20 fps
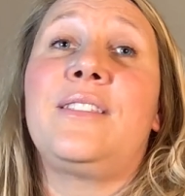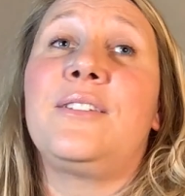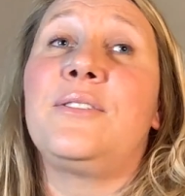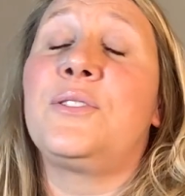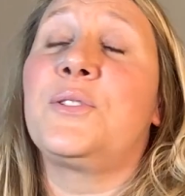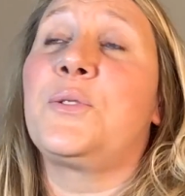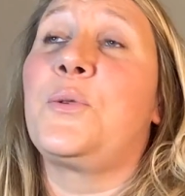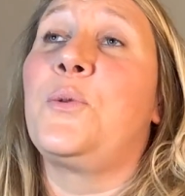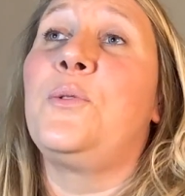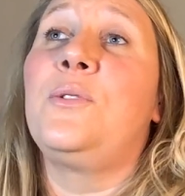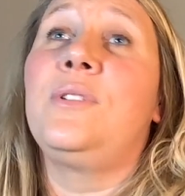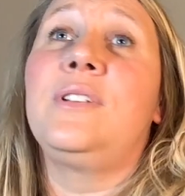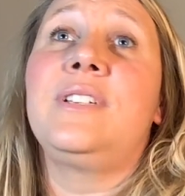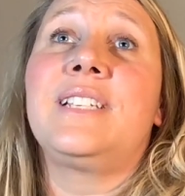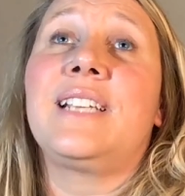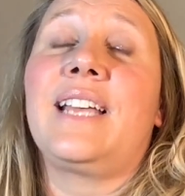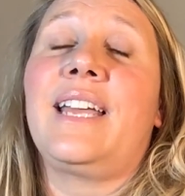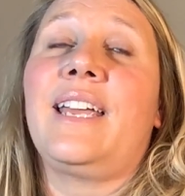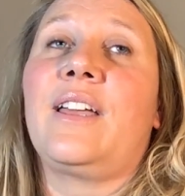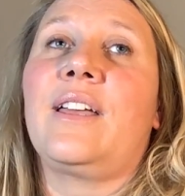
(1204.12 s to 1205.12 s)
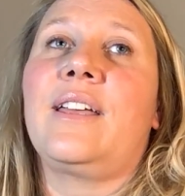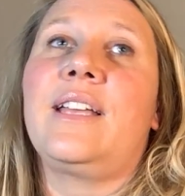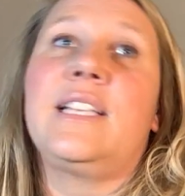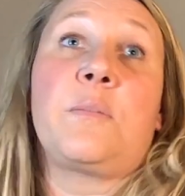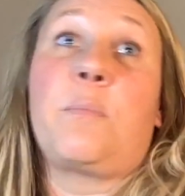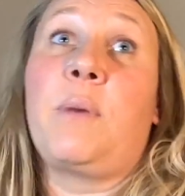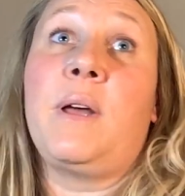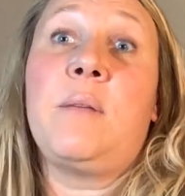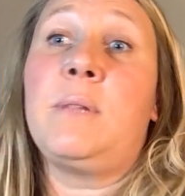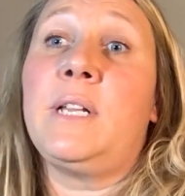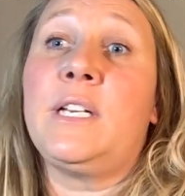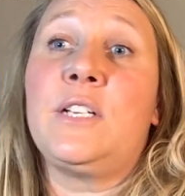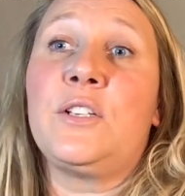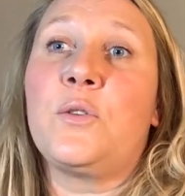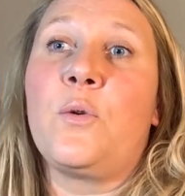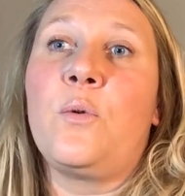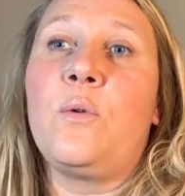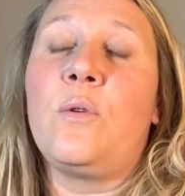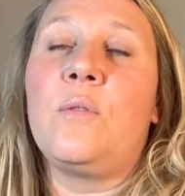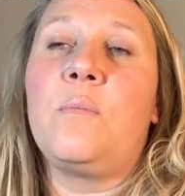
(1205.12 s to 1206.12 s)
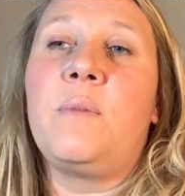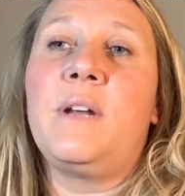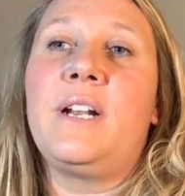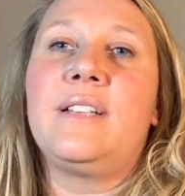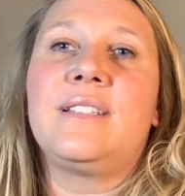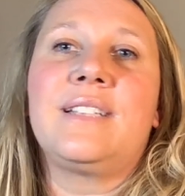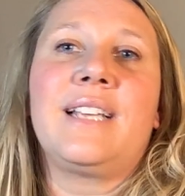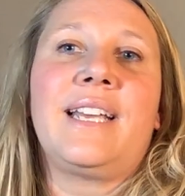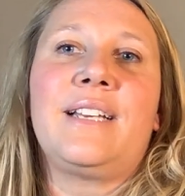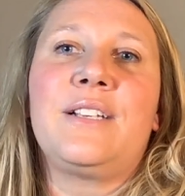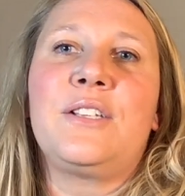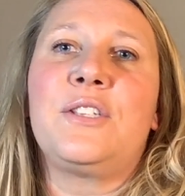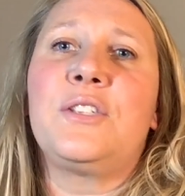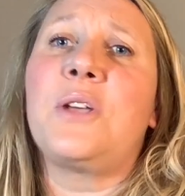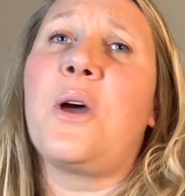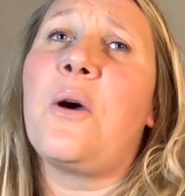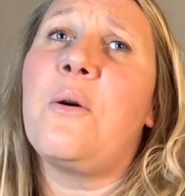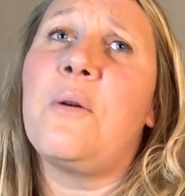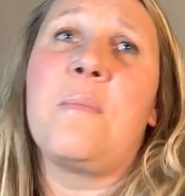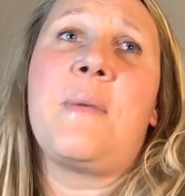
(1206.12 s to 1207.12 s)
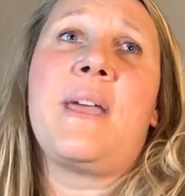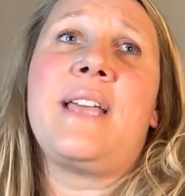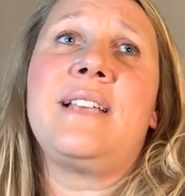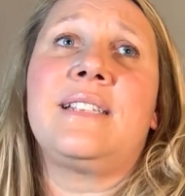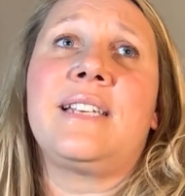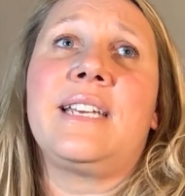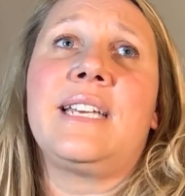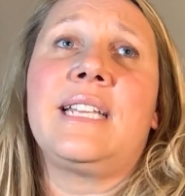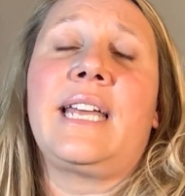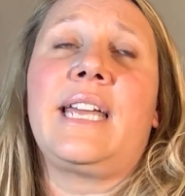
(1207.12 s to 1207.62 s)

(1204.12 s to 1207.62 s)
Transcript: the school is like, it's a public school, but it's like so amazing.